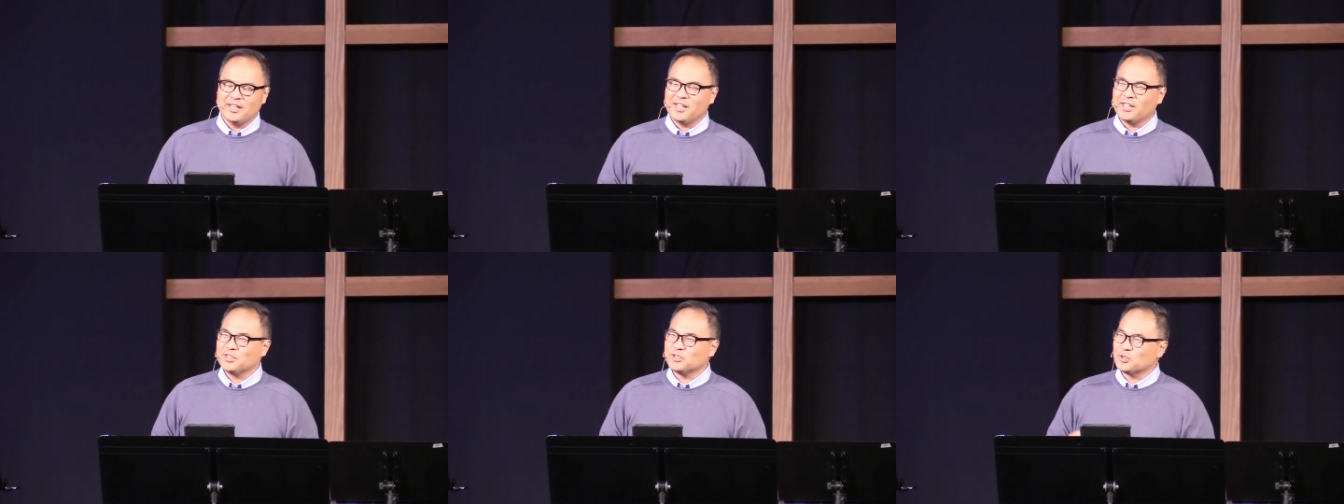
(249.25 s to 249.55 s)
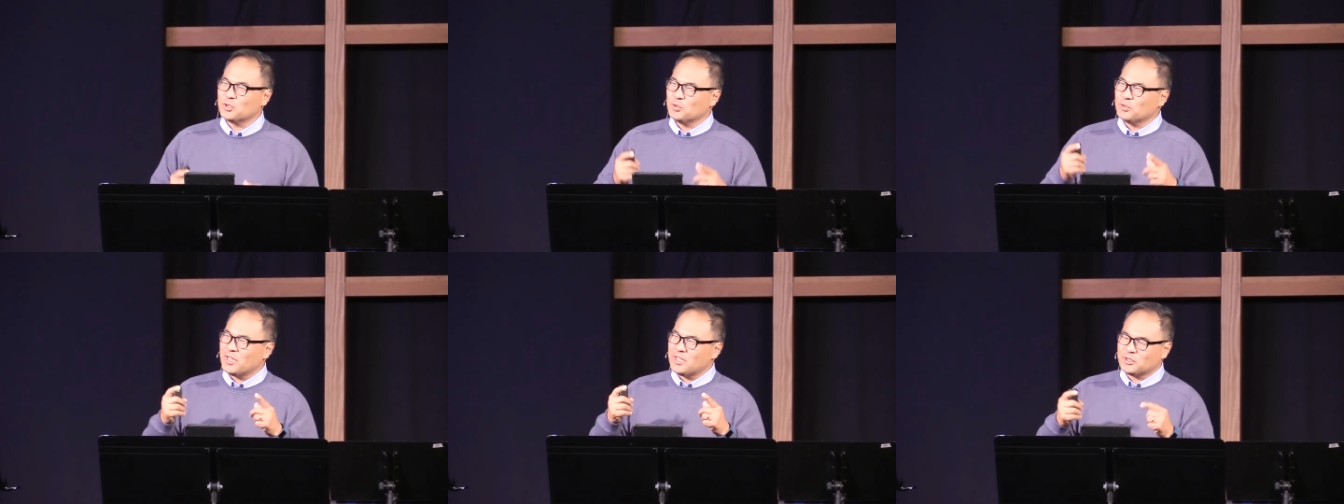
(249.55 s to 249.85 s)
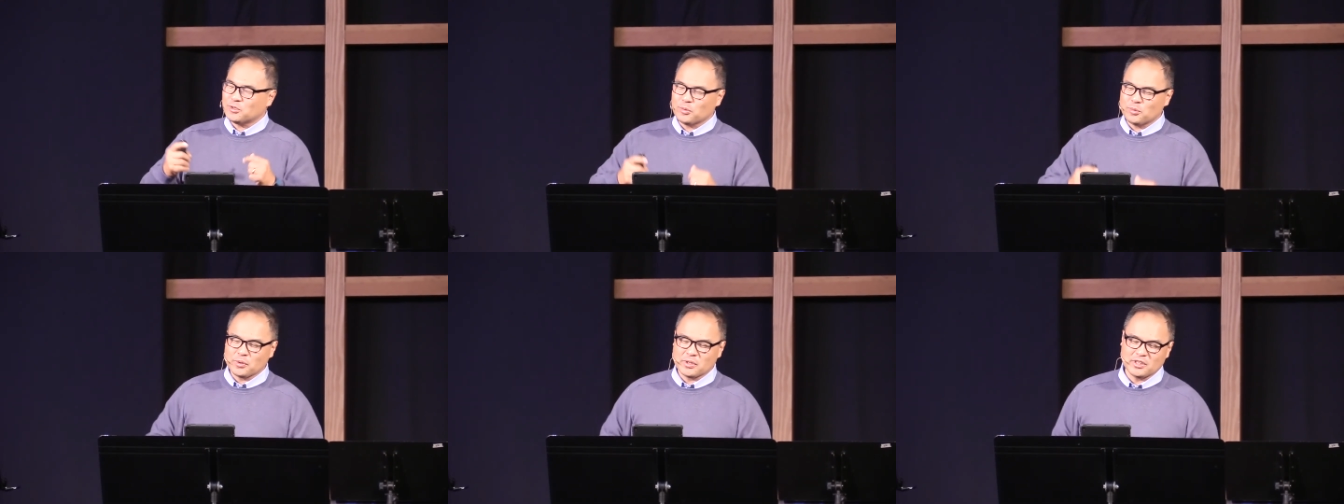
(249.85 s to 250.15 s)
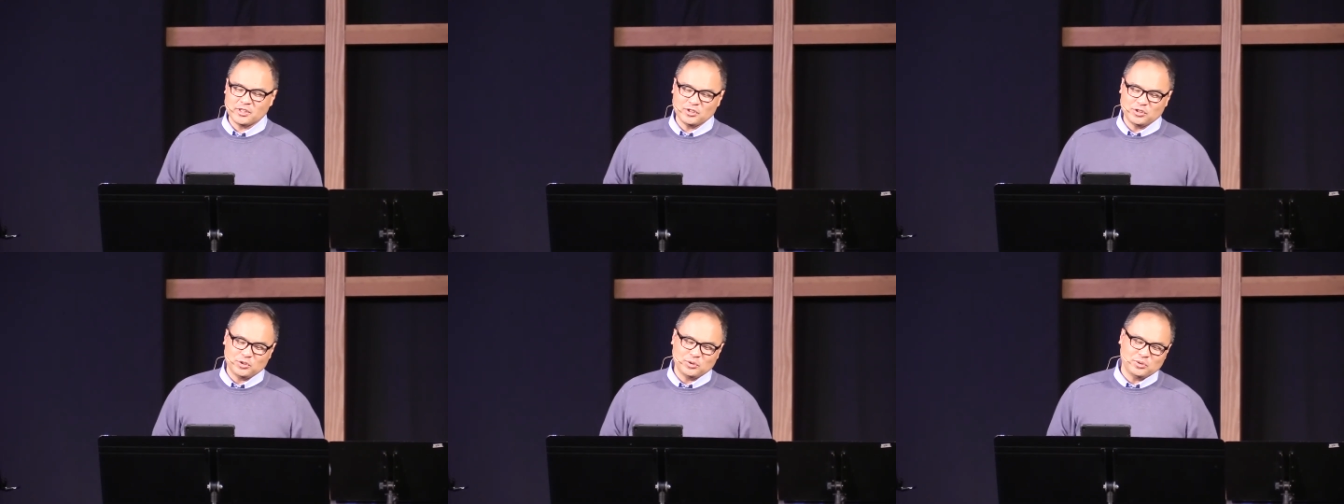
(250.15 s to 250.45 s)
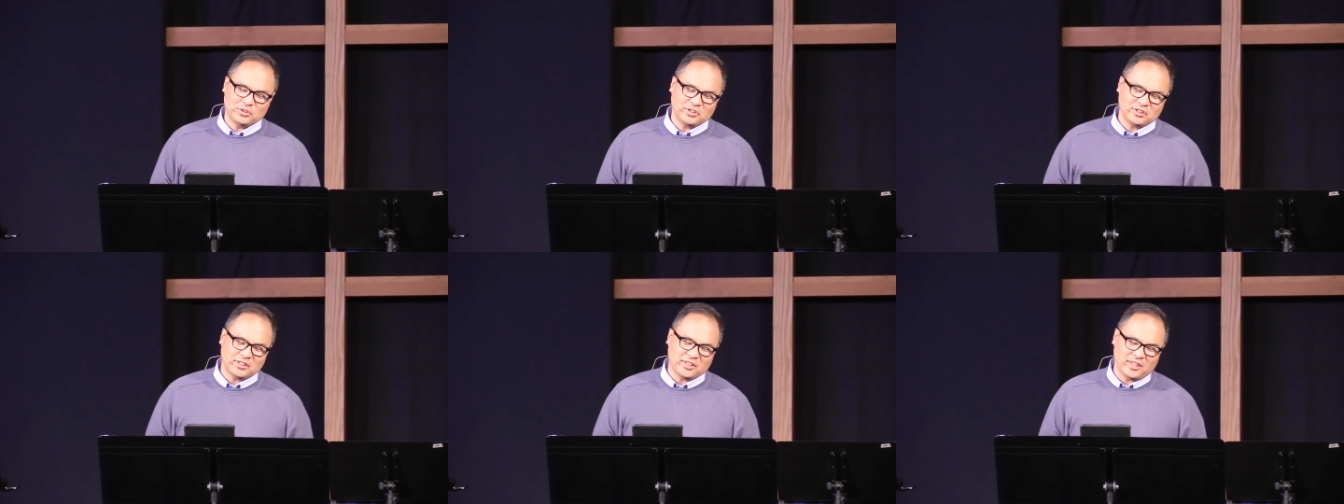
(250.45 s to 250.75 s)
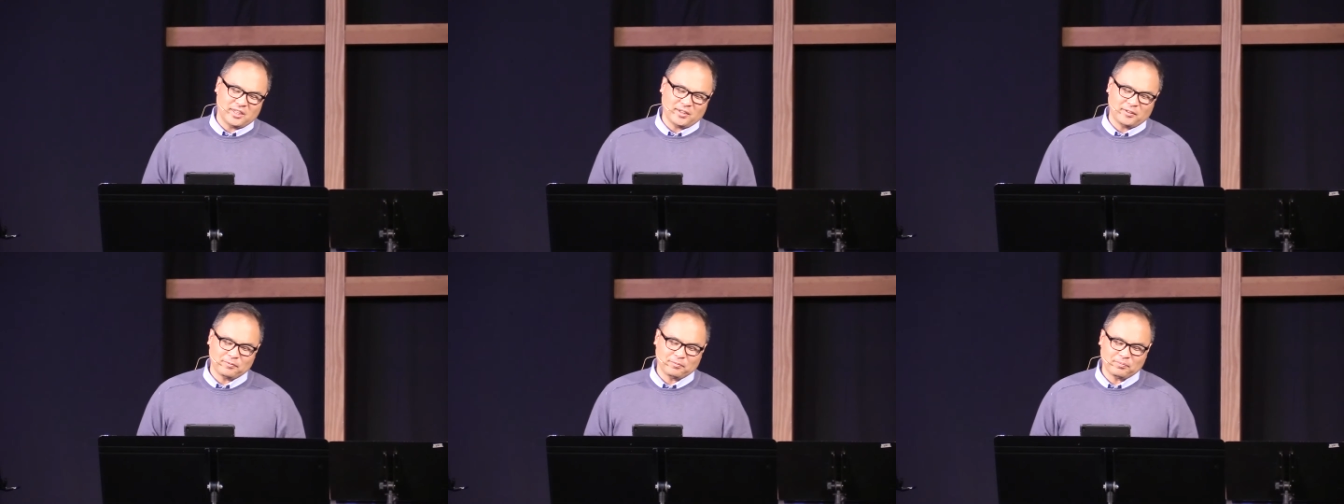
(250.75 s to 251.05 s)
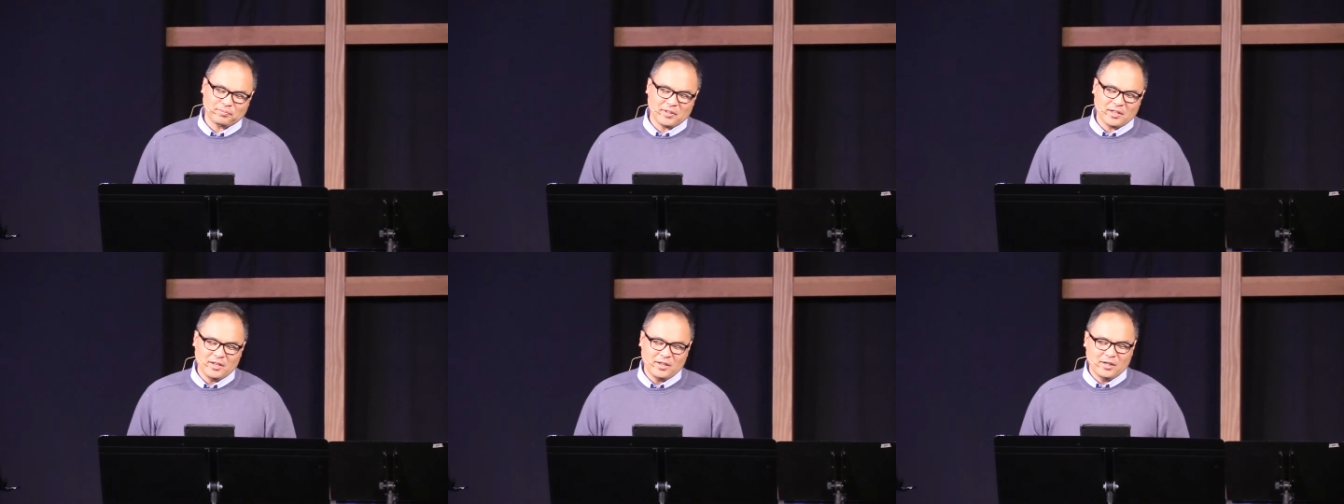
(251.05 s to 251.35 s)
And so that's what we're going to do today.
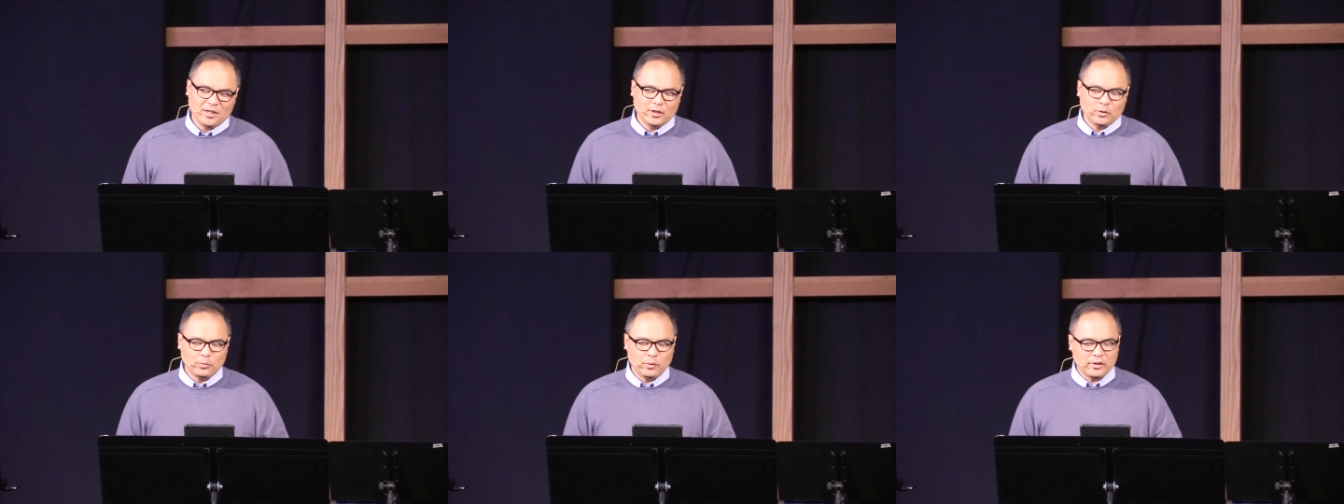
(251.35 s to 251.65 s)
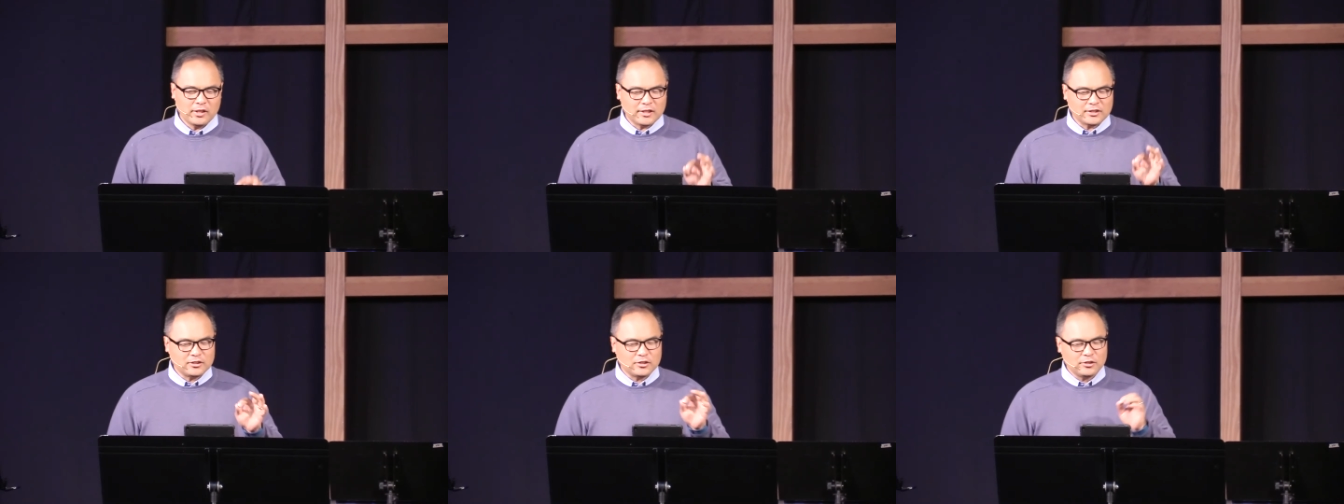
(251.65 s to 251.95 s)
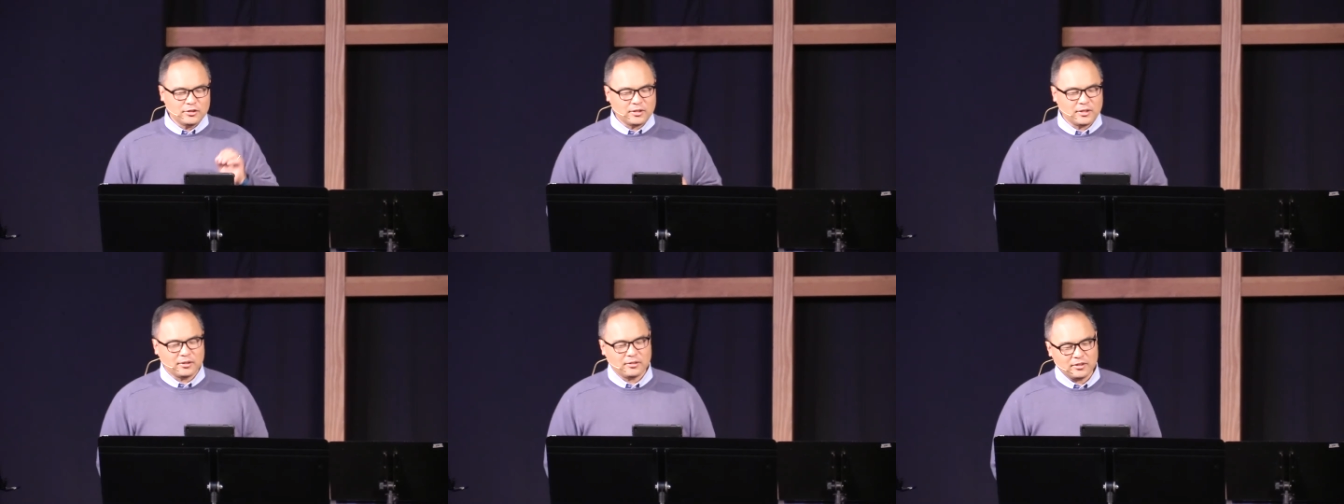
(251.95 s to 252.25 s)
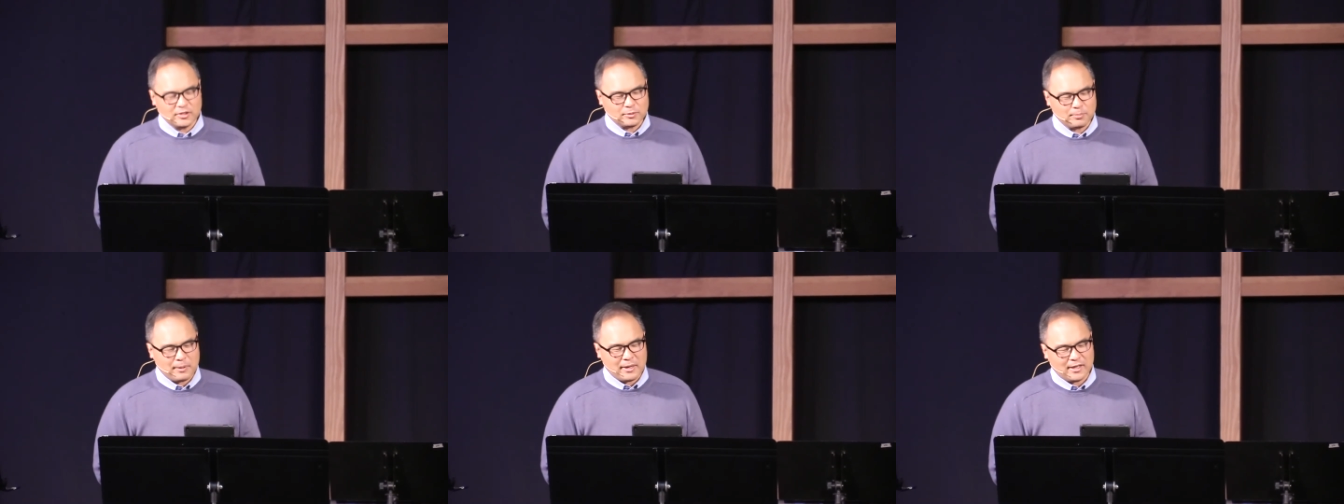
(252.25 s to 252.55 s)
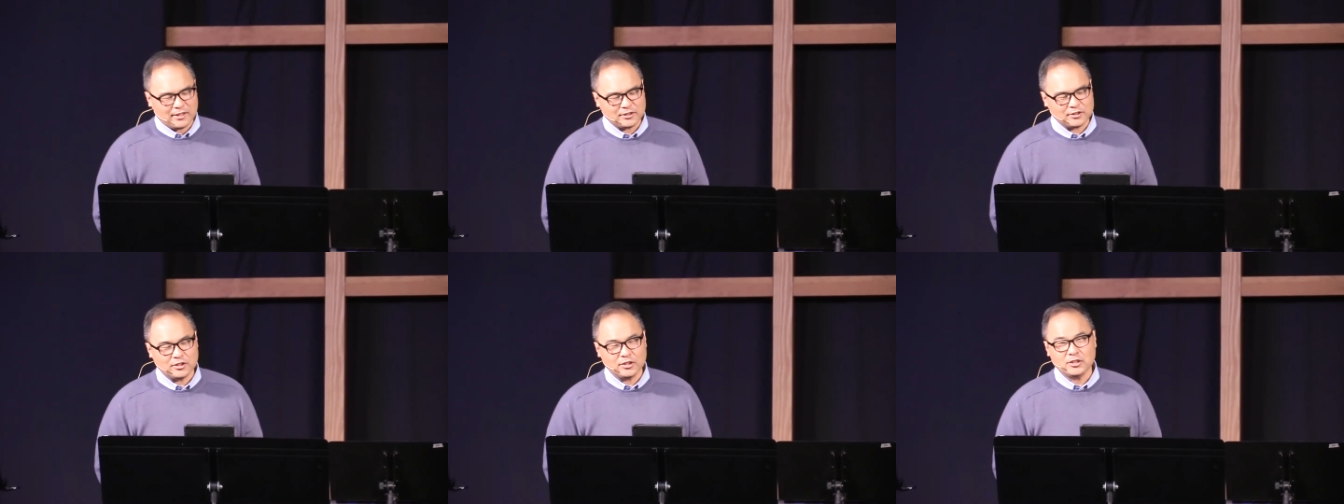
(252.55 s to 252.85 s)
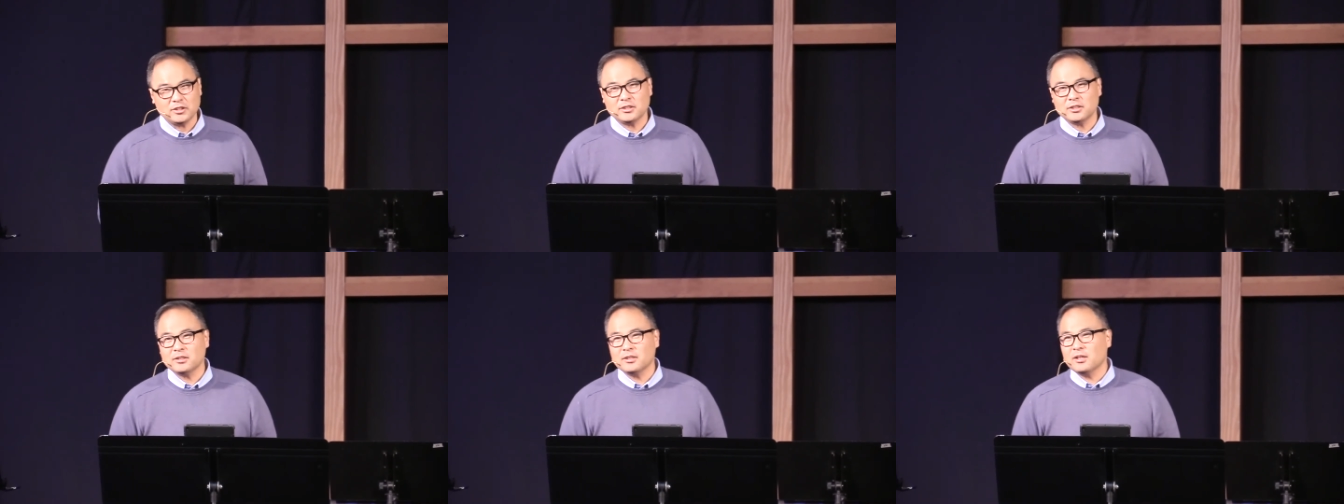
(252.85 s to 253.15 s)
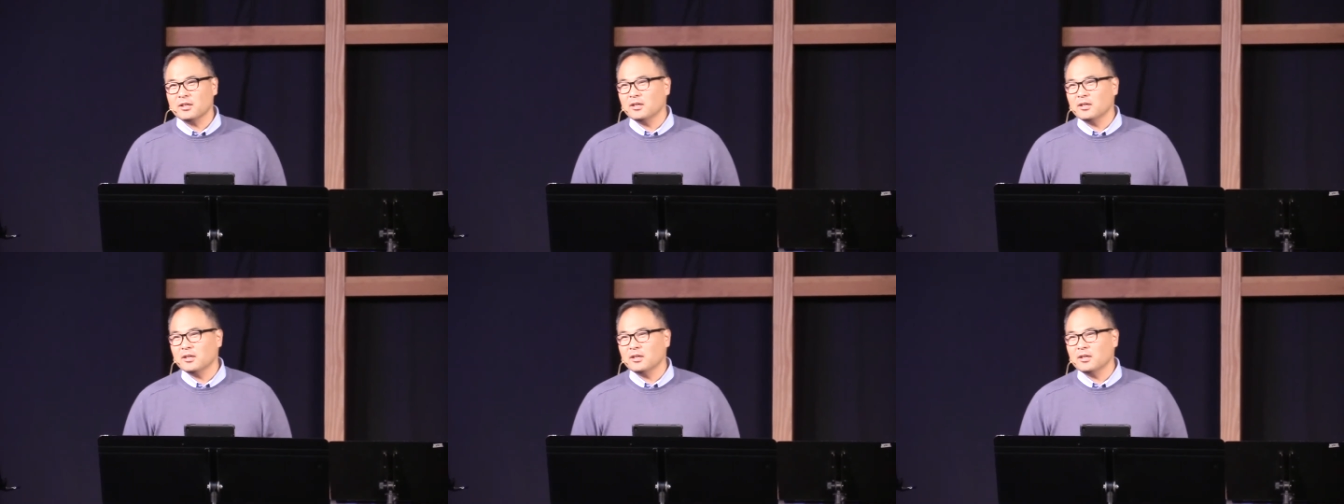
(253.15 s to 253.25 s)
We'd like to look at this passage